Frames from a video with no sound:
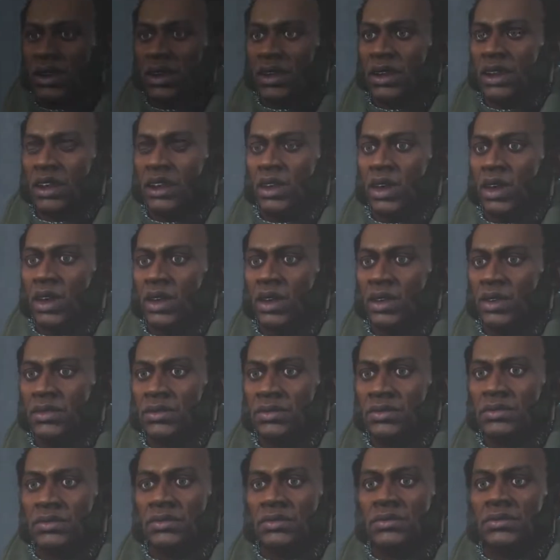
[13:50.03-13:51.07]
Hey, hey
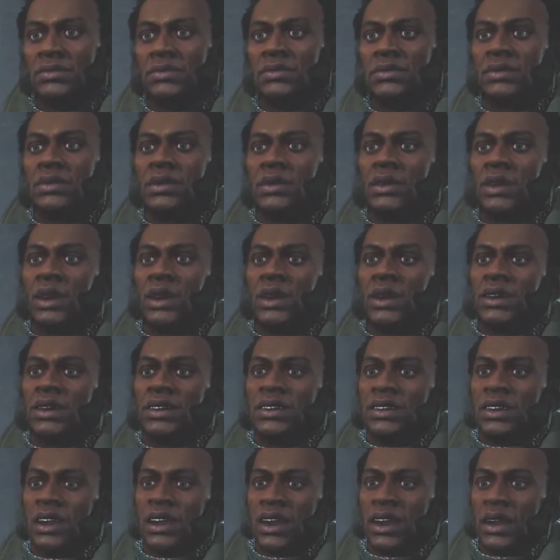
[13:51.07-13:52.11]
you.
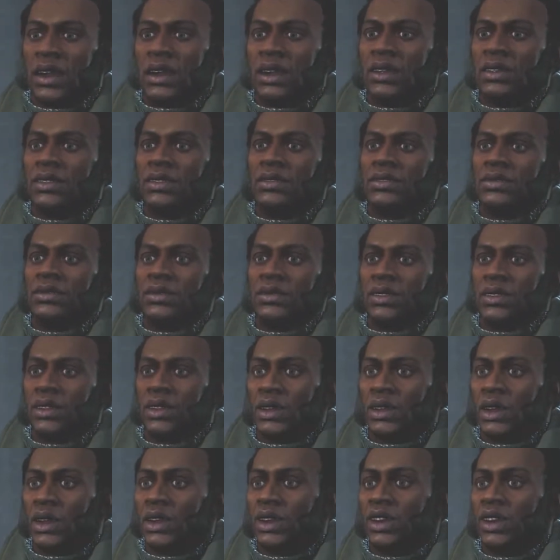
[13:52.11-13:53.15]
No loitering.
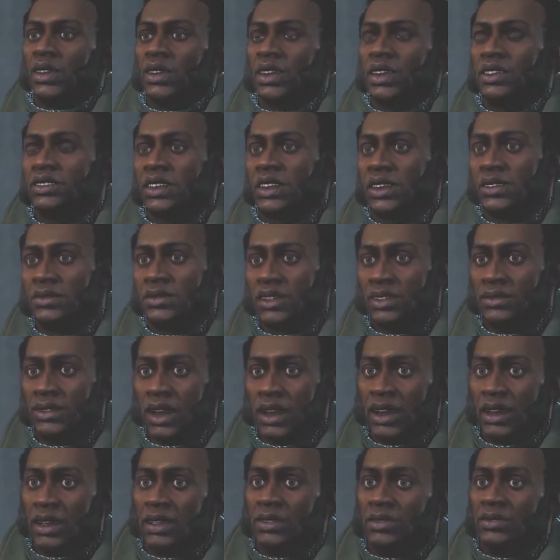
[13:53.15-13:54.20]
Only
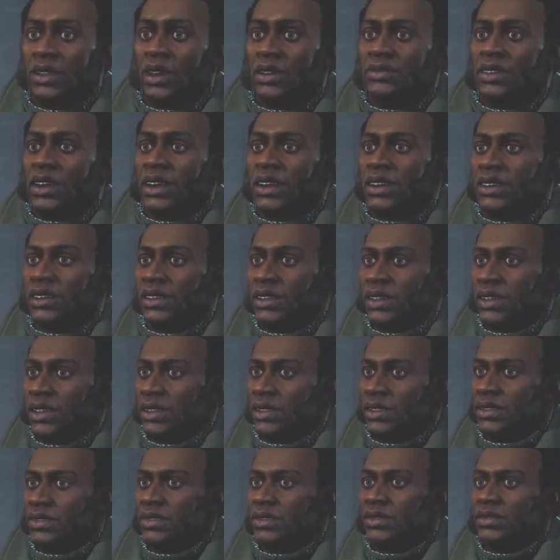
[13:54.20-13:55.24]
workers are permitted on the
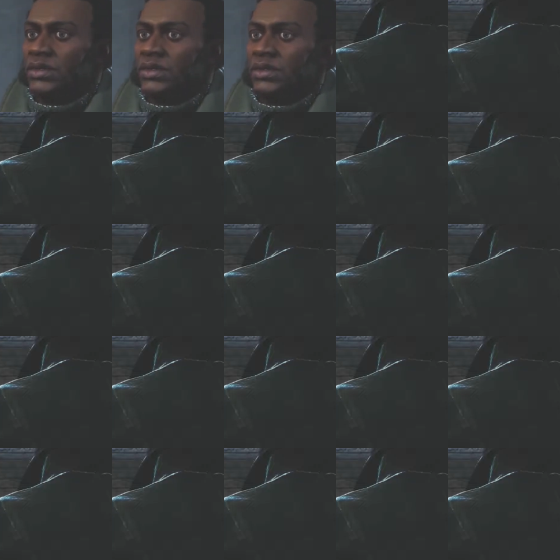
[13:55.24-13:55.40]
premises.